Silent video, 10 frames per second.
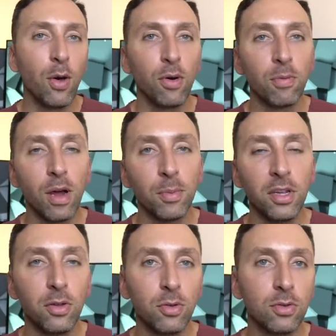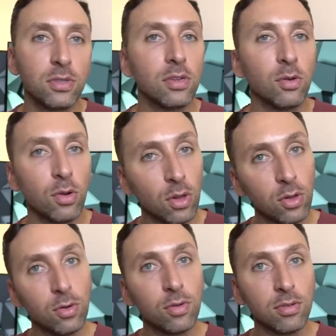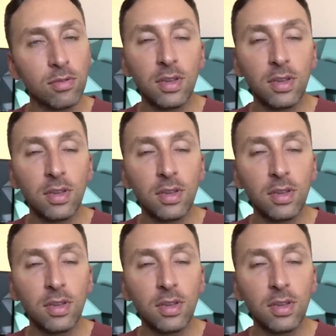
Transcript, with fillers: I would have probably used glue.